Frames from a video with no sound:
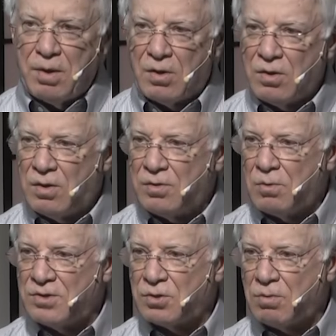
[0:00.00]
burial,
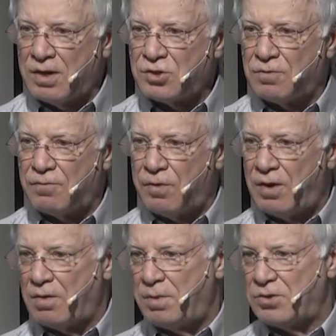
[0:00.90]
and resurrection for
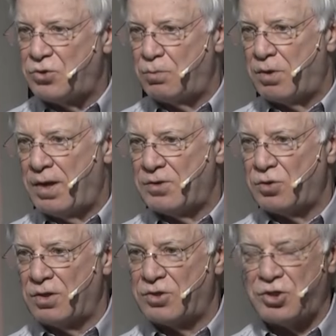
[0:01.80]
there to be a
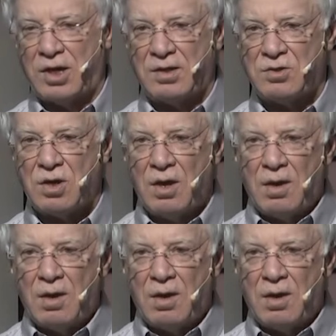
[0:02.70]
supernatural exchange.